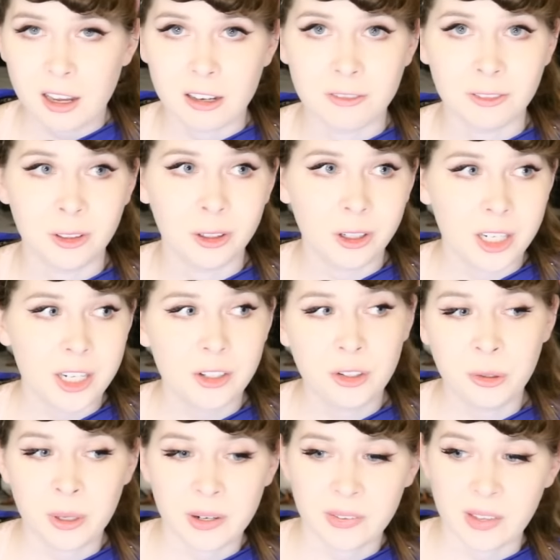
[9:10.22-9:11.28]
of learning
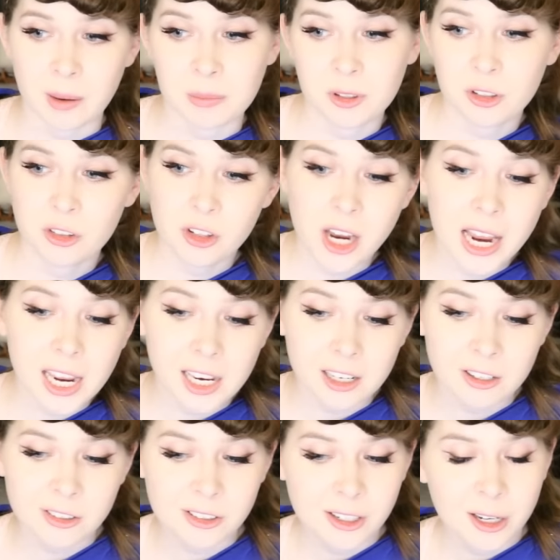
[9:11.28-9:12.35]
to accept
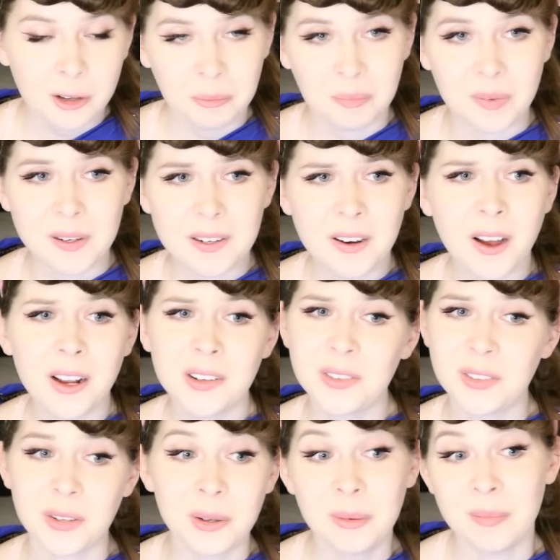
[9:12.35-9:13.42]
change, but
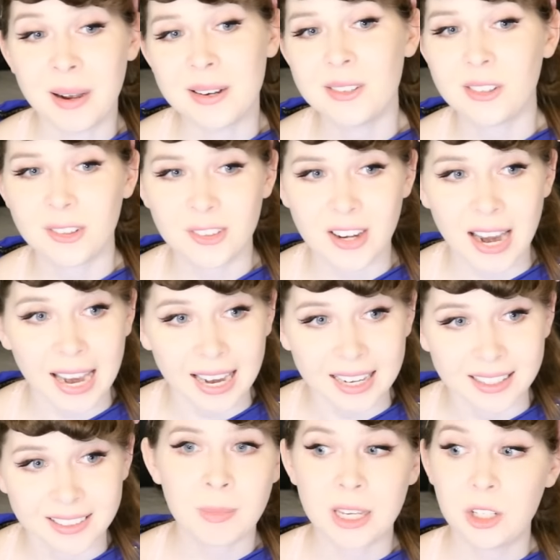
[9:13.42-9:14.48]
not too much
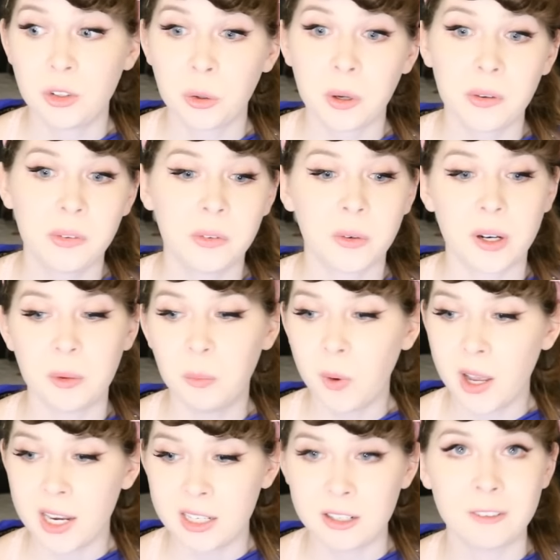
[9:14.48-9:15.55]
change. In Toy Story
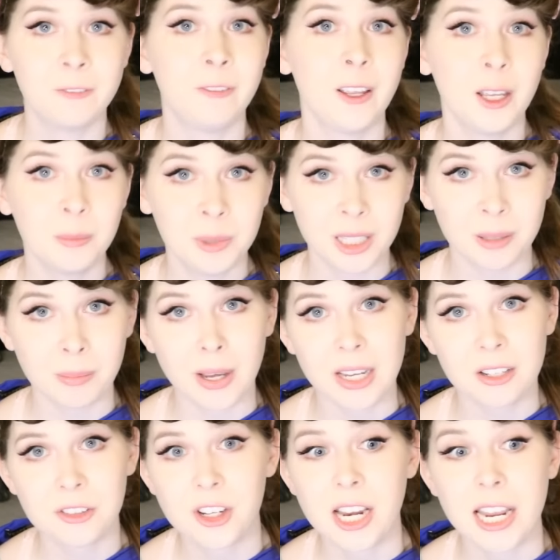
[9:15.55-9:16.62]
1, your family
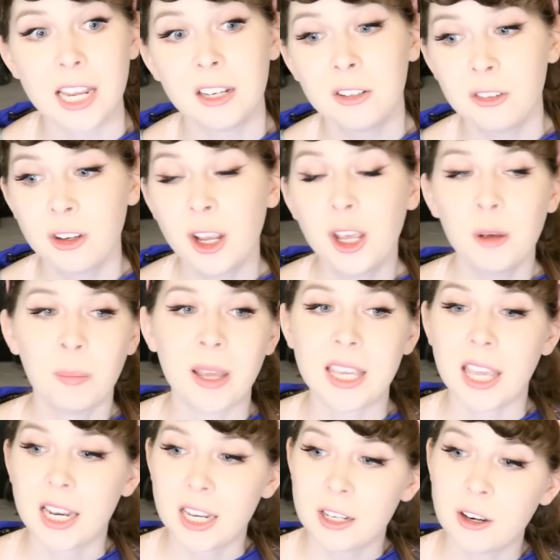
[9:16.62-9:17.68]
might change by
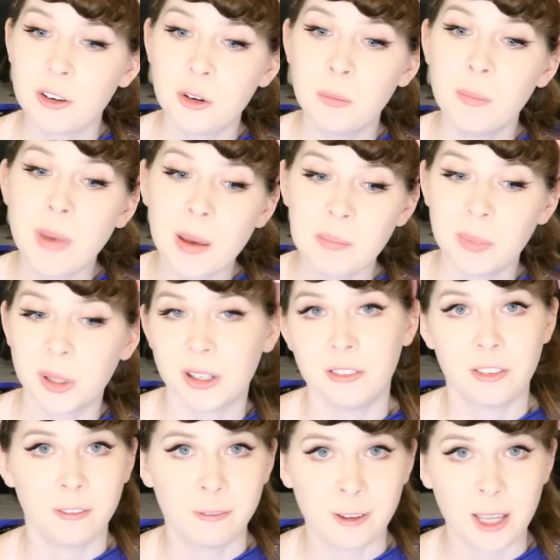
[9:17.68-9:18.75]
getting a new member
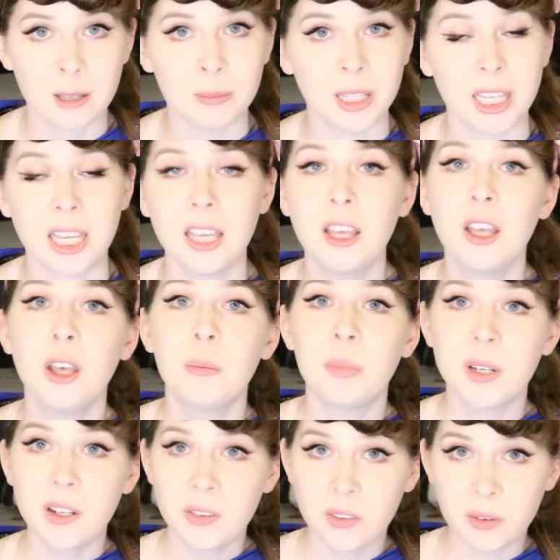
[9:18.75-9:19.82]
of the family,
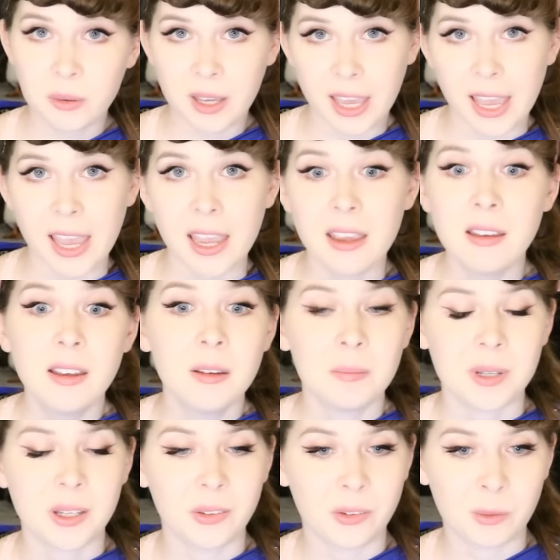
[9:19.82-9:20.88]
but it's okay
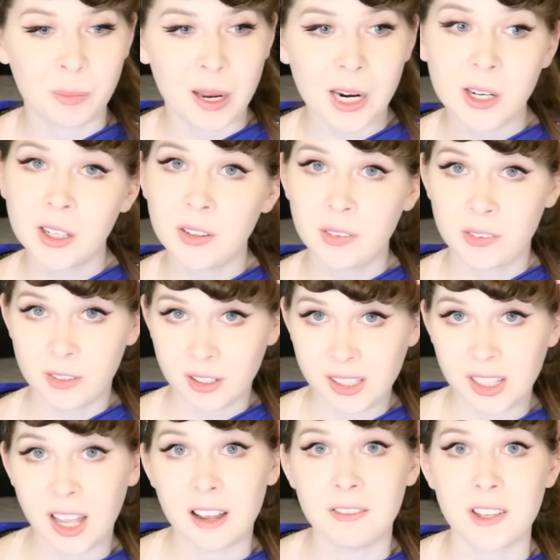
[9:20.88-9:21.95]
because your parents
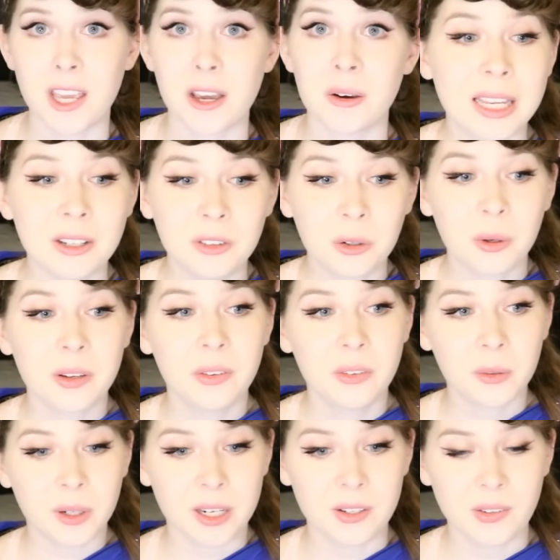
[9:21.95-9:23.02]
still love you. In Toy
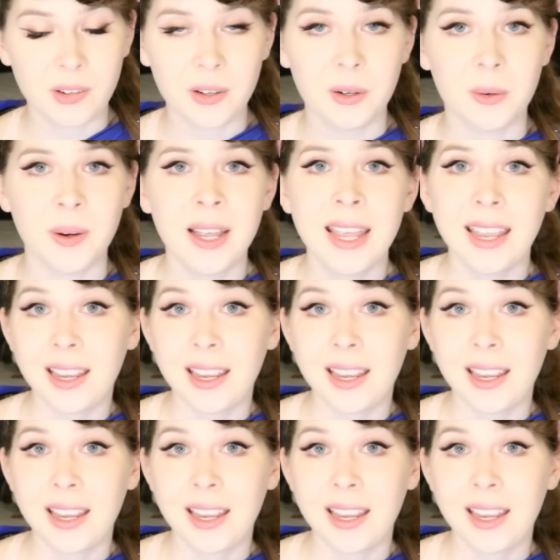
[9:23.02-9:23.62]
Story 2,